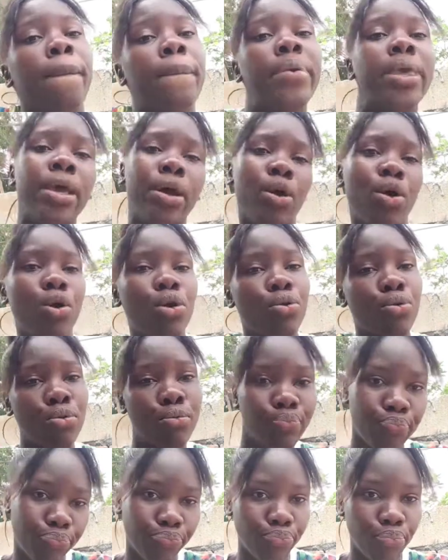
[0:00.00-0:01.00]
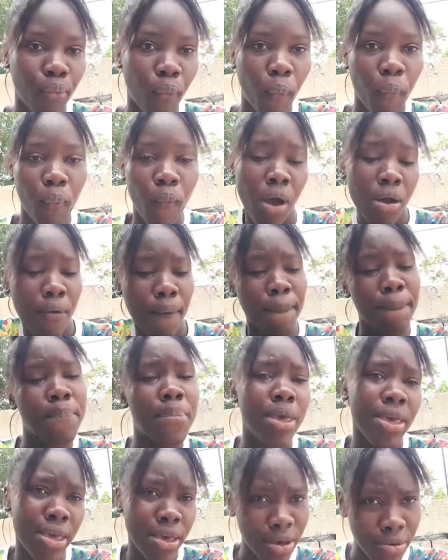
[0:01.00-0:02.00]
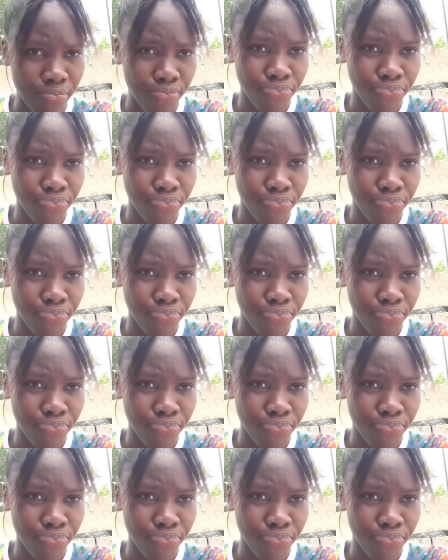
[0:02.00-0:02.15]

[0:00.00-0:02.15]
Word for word: me go do? Me,